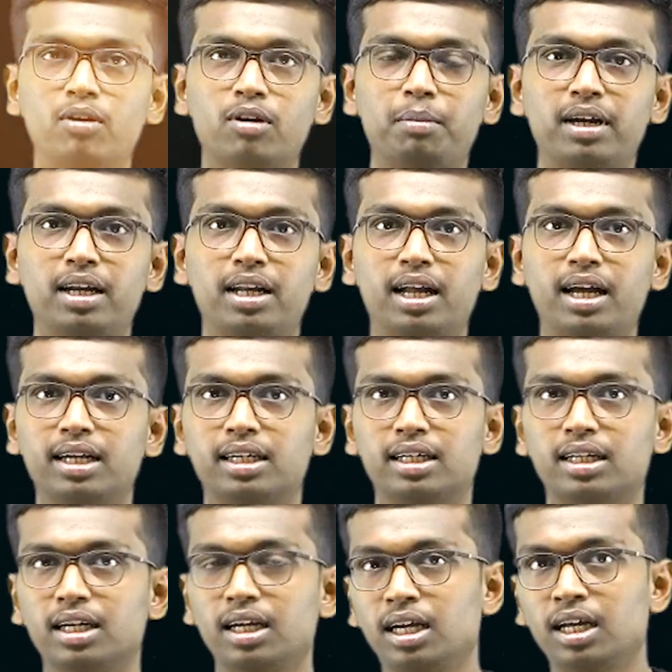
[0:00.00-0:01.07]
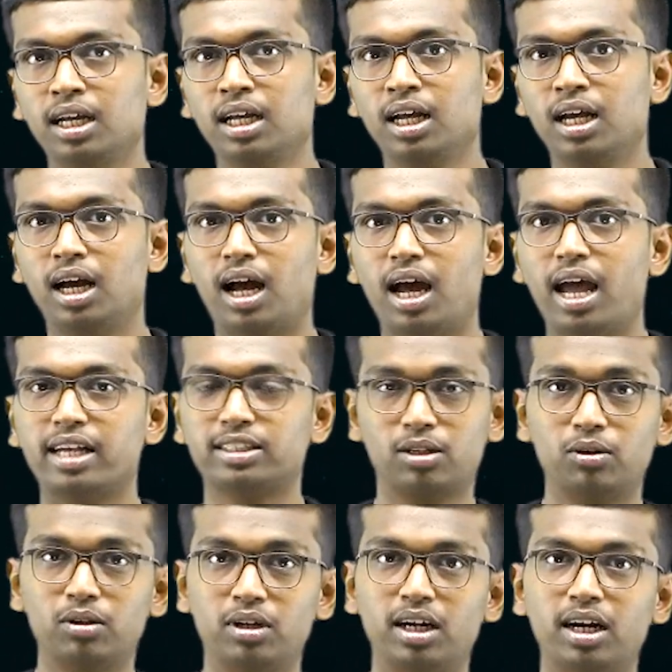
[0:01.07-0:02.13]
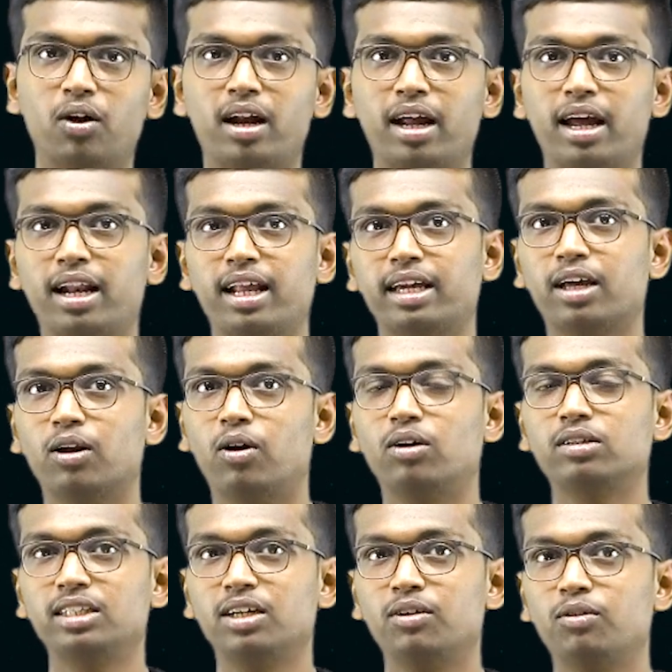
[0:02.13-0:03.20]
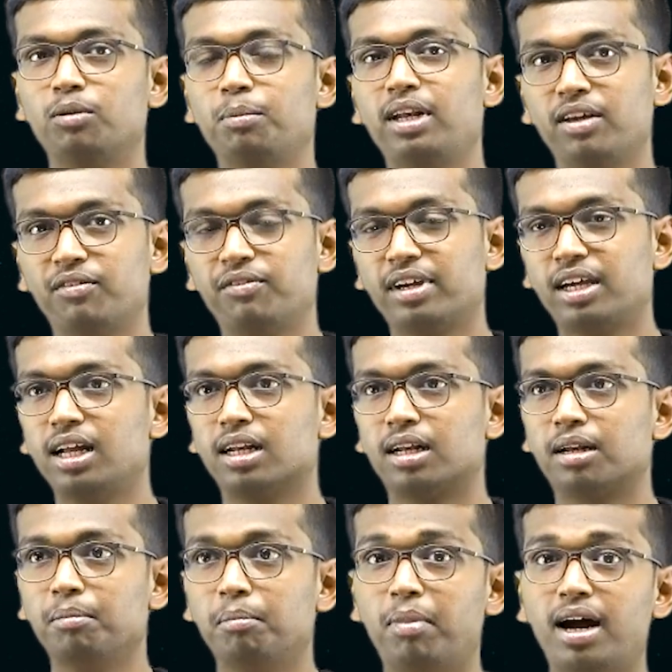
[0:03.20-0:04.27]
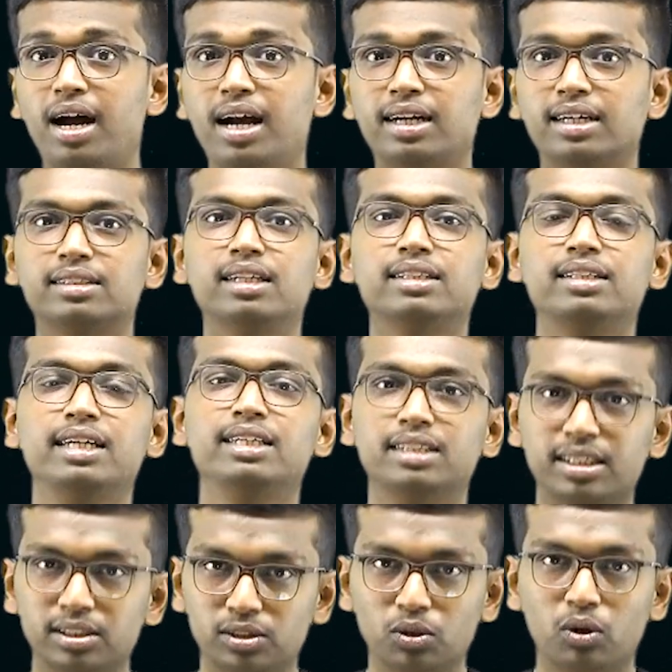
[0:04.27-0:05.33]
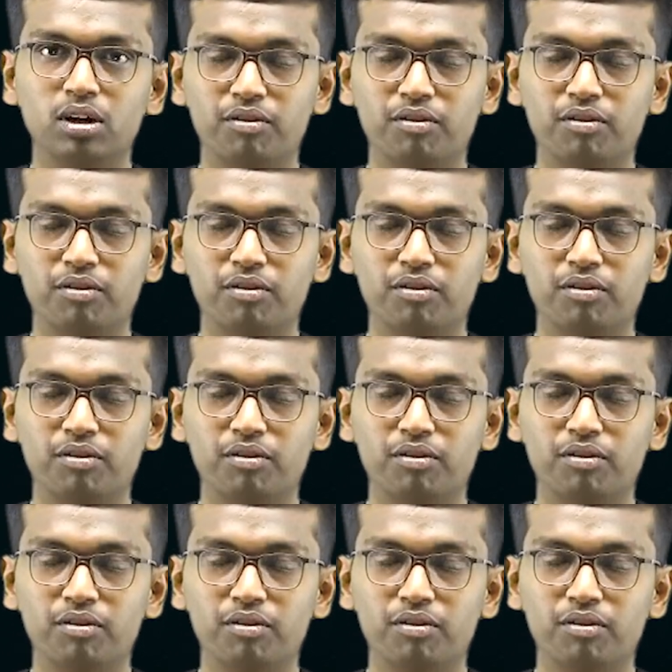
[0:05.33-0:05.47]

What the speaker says: would be like excluded or like in North India would be difficult, but the things are so